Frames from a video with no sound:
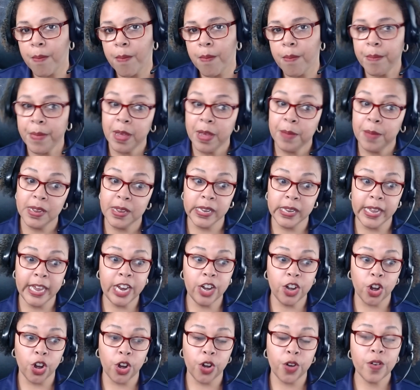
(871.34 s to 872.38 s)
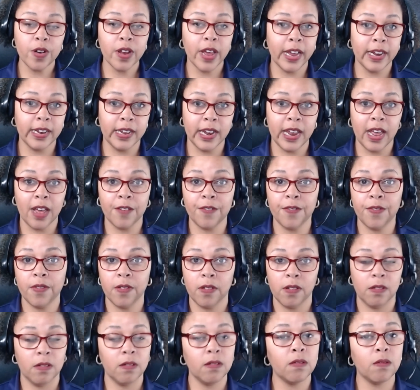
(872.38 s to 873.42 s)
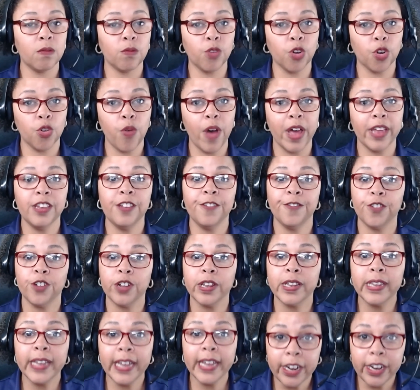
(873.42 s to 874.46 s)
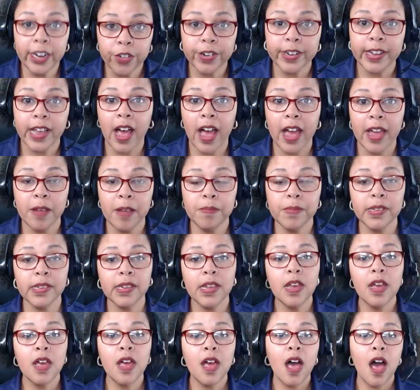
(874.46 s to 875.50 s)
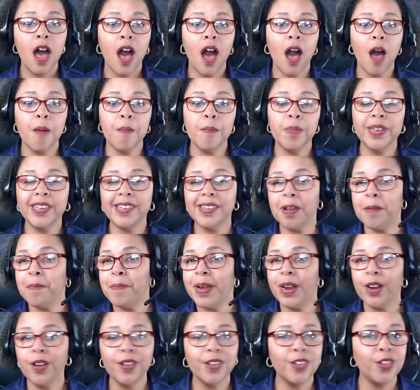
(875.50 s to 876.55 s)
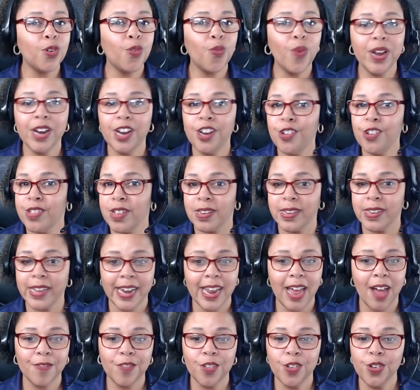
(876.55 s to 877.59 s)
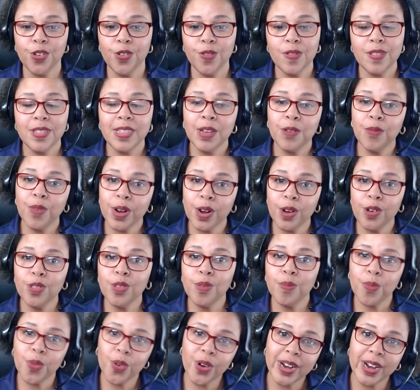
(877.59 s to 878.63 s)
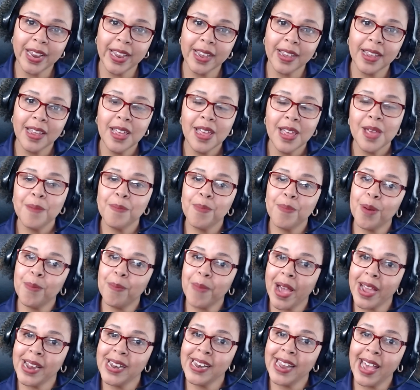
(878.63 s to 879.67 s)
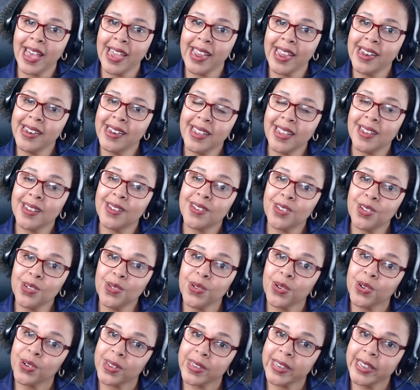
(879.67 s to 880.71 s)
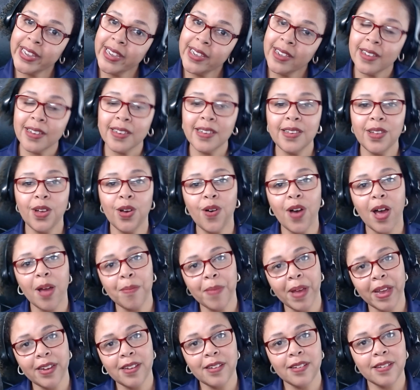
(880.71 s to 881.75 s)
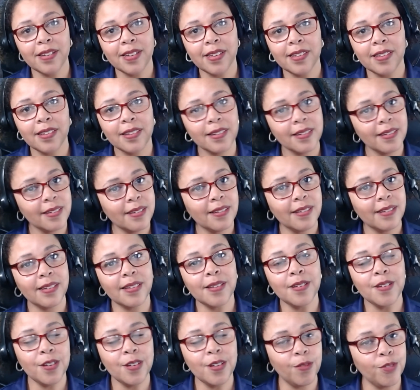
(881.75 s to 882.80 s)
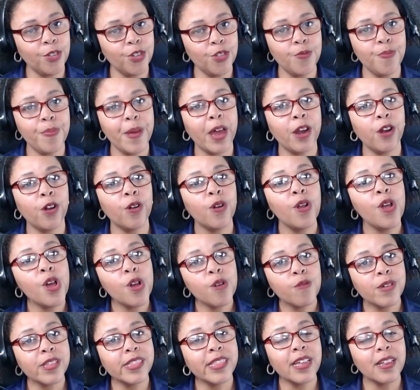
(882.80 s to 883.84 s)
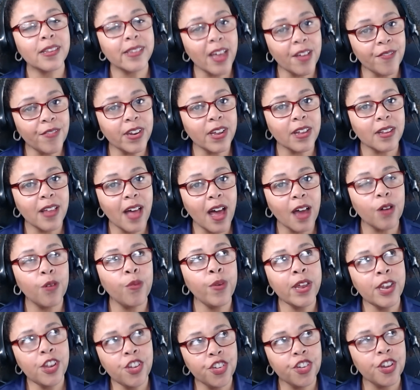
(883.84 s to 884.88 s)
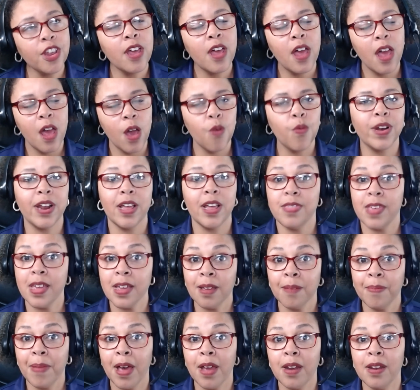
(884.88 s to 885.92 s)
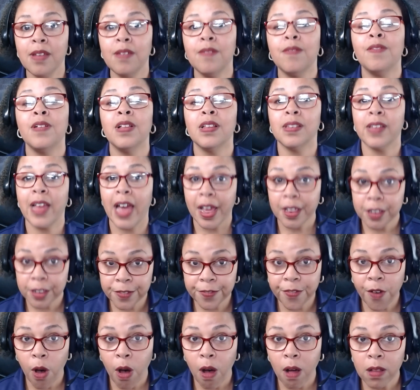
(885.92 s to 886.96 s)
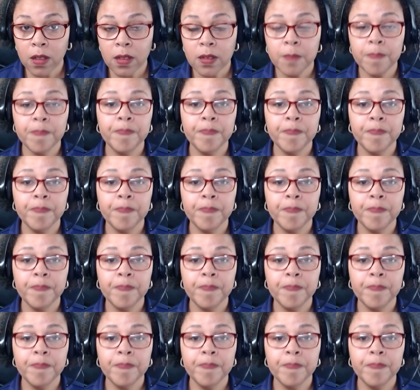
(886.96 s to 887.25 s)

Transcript: maybe later. I did have requests for later times, but some parents don't want to do the late afternoon, they want to do the morning. But my 9 is too early, so I might just do better with the 11 o'clock, which, when I think about it, last fall